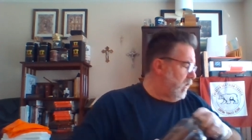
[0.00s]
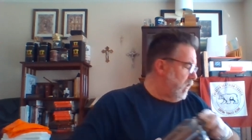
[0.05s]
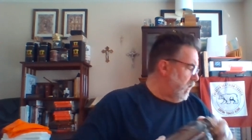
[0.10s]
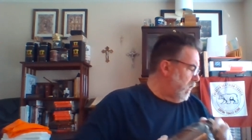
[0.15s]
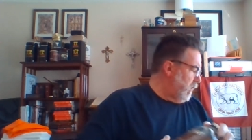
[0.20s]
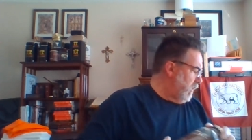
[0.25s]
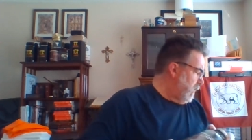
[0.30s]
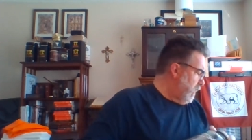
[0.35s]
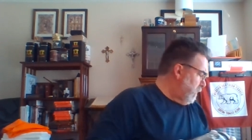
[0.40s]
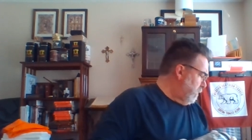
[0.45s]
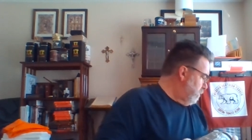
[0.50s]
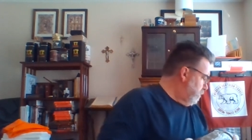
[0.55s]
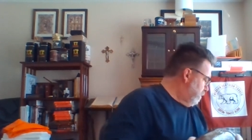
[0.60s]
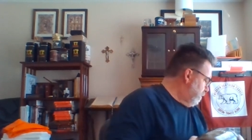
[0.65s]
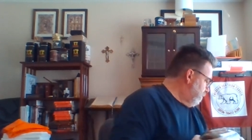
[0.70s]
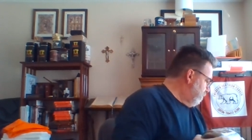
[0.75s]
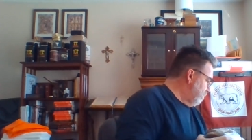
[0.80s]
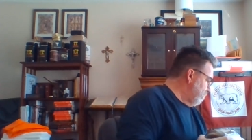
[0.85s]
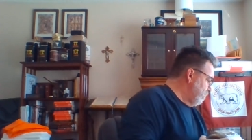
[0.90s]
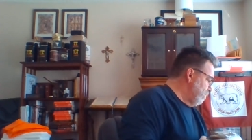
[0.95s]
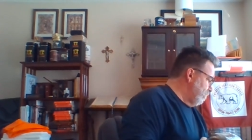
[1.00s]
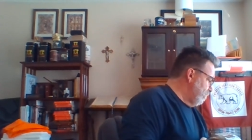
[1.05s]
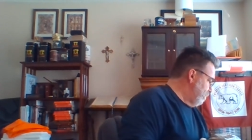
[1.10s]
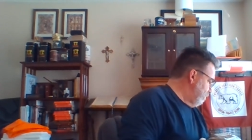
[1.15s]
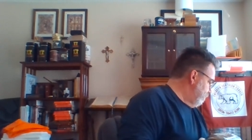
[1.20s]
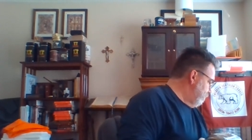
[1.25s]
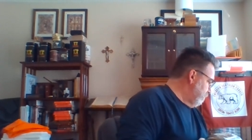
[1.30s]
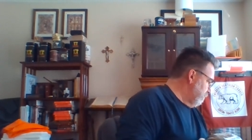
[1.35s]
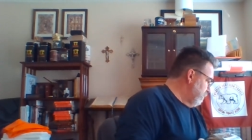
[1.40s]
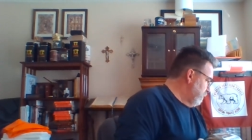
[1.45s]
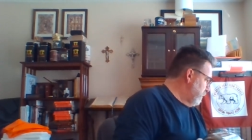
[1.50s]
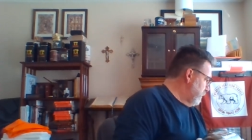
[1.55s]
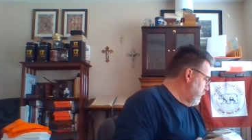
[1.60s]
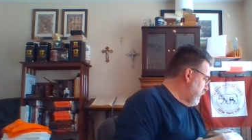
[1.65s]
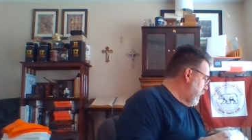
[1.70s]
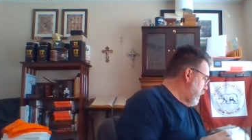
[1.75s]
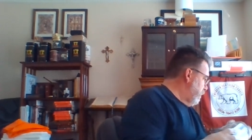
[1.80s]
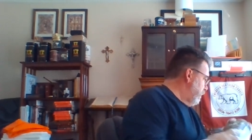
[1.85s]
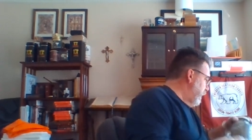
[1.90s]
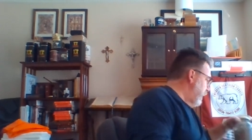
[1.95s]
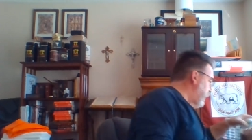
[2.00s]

I really